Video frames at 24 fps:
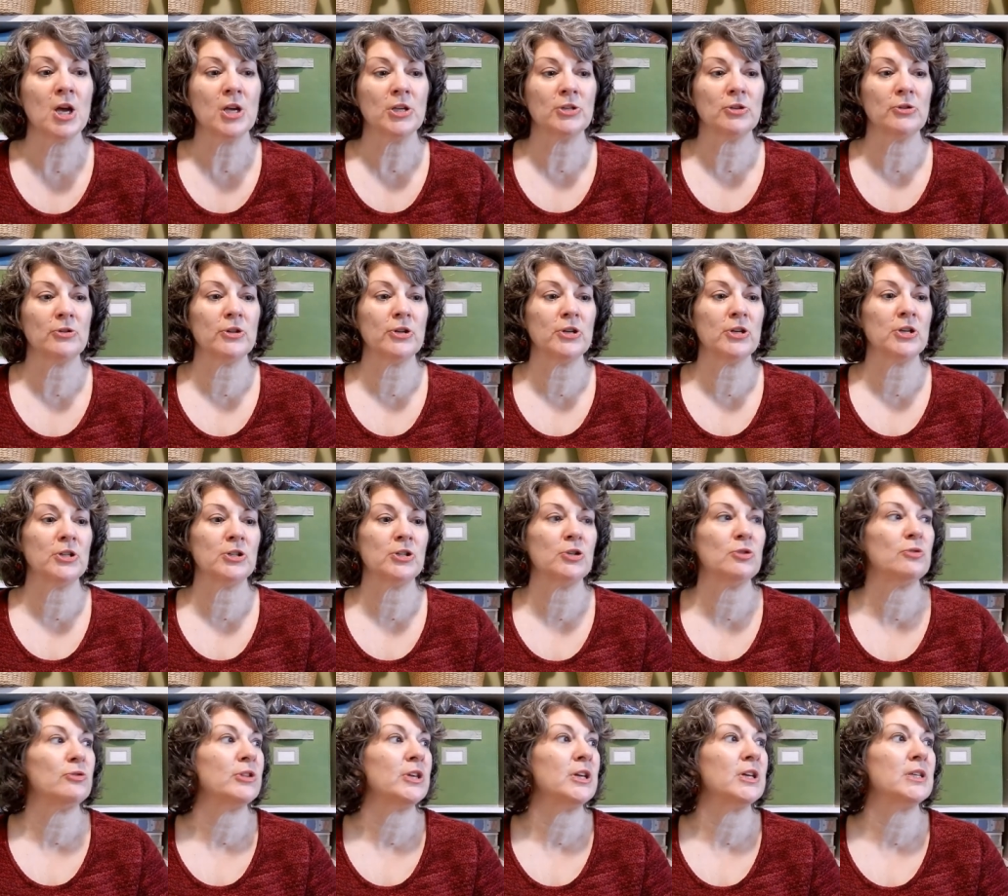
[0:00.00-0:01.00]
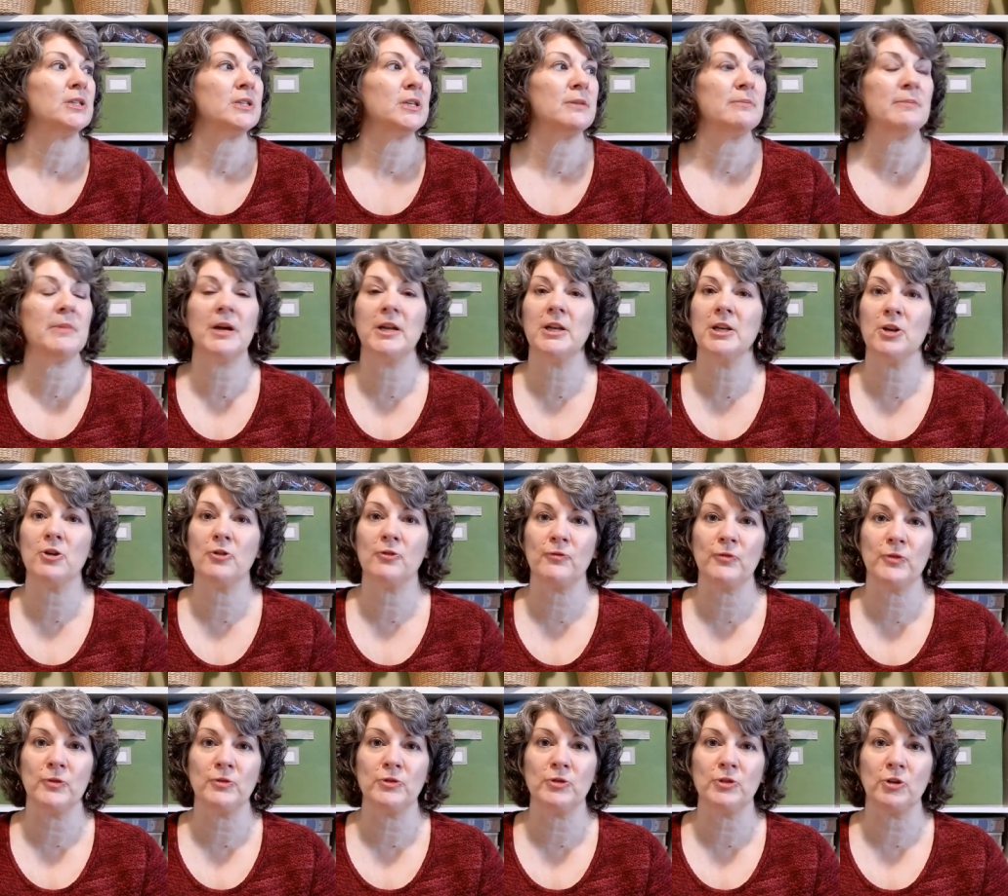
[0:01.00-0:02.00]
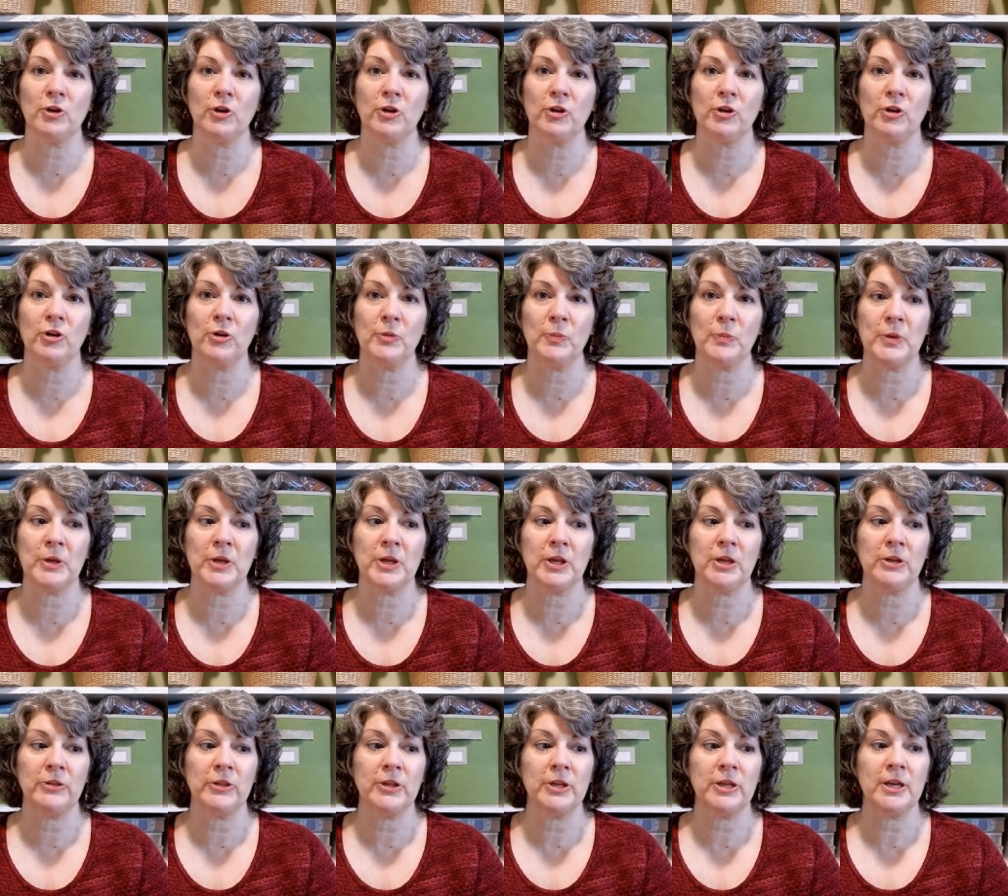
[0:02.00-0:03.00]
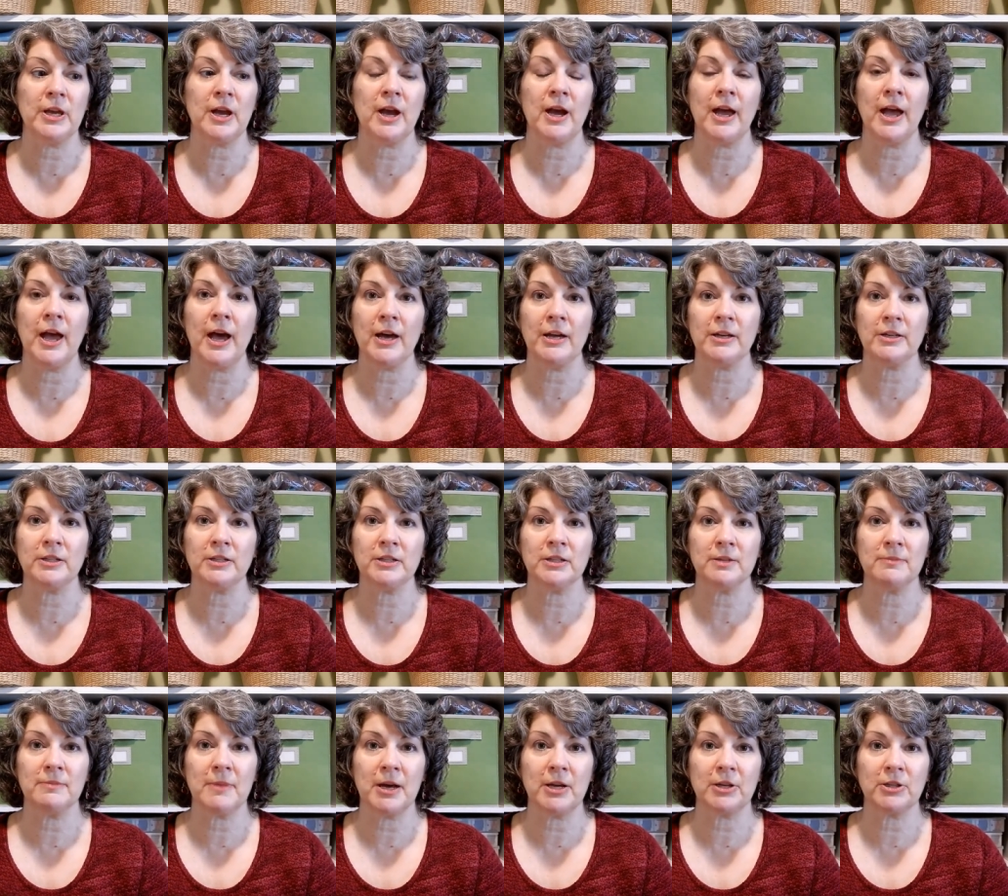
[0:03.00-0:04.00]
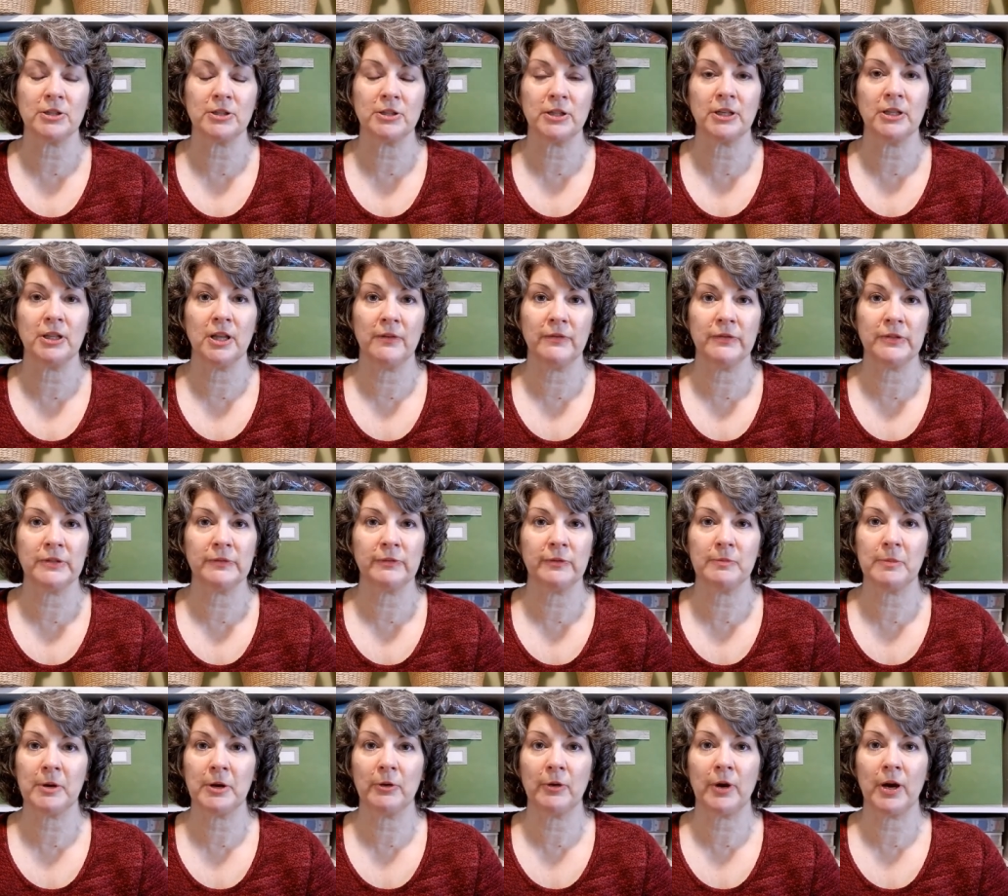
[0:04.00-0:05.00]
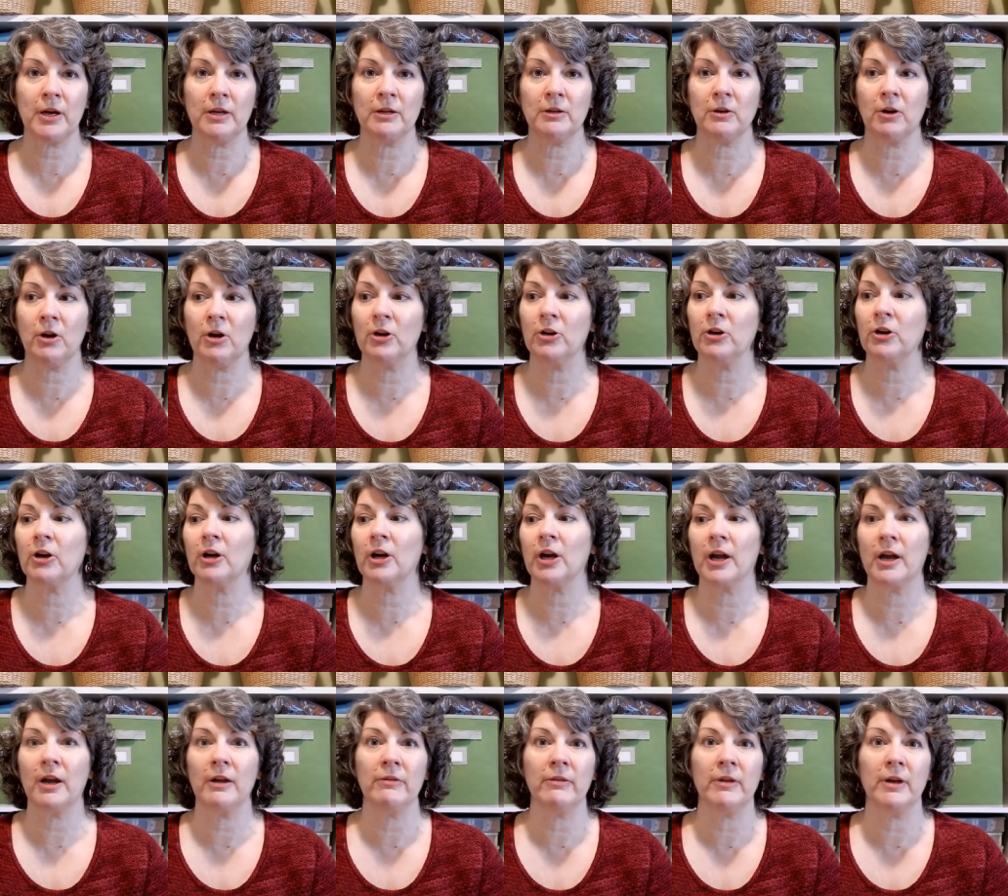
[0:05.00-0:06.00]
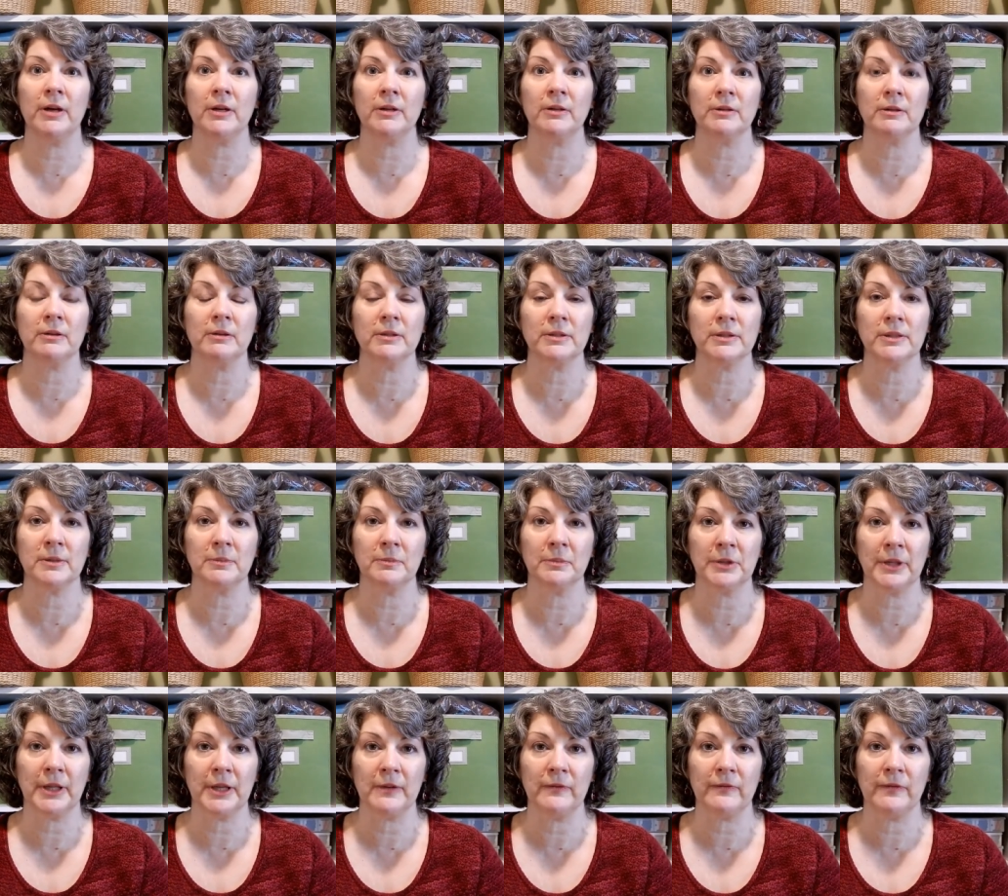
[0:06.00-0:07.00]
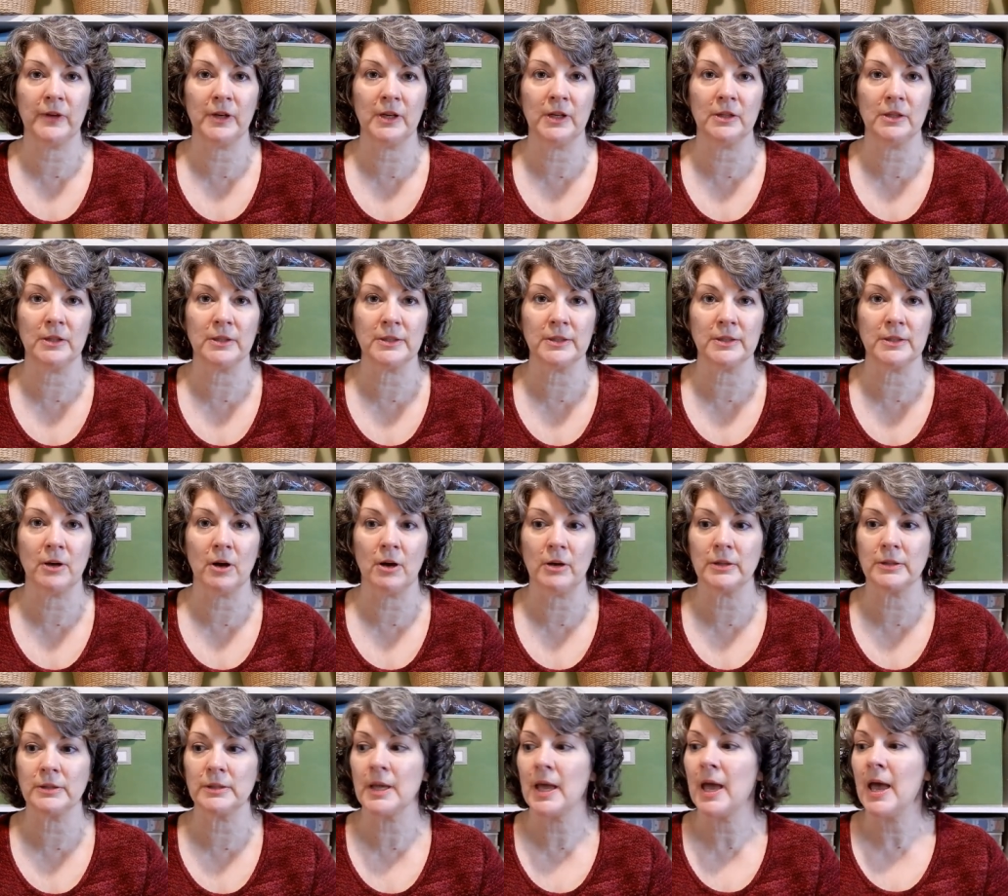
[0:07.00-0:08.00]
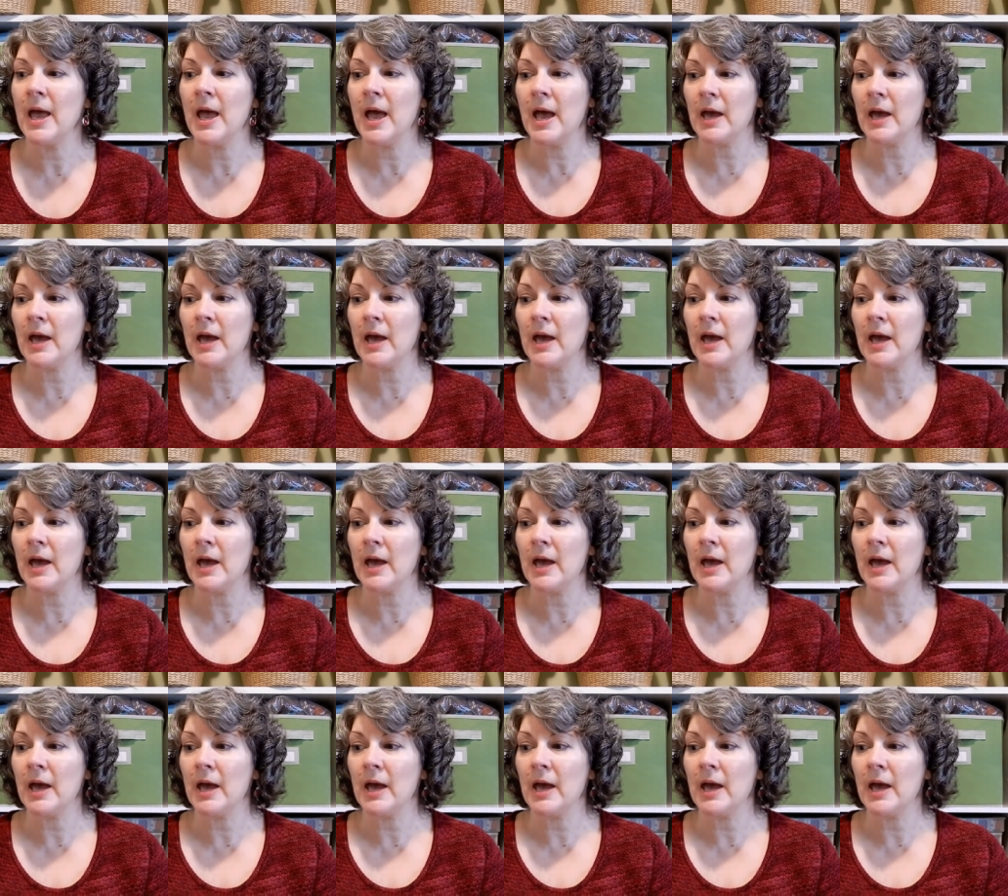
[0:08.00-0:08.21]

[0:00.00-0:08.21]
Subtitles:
So the two things in my near future are going to be the hat to match the gloves for my granddaughter, and then some plain vanilla socks.